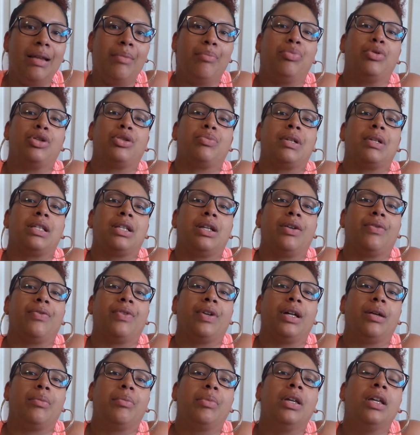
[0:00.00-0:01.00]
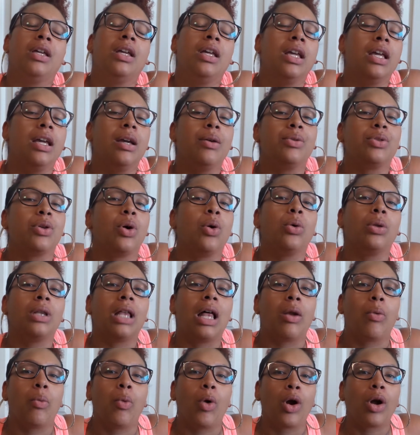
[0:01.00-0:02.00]
and then pushed myself up. It was a whole
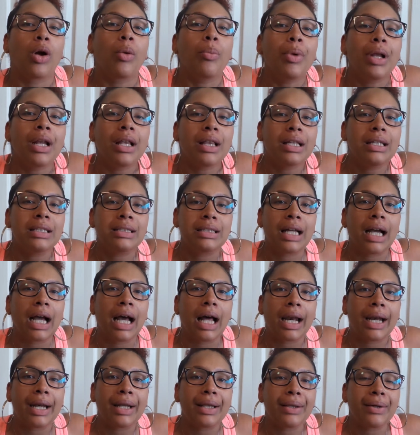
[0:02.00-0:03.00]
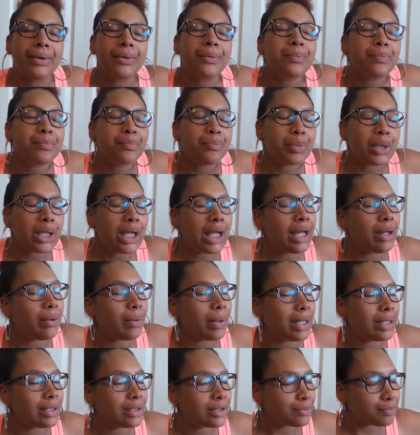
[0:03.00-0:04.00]
lot of work, but at least I got out of there. But
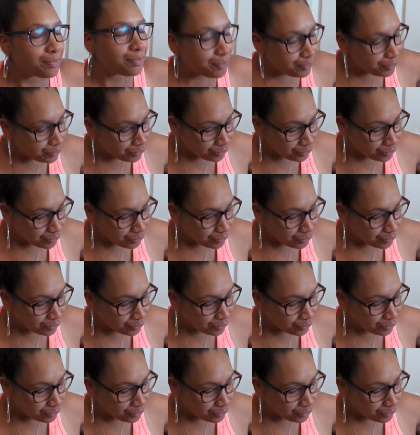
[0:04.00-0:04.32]
anyways,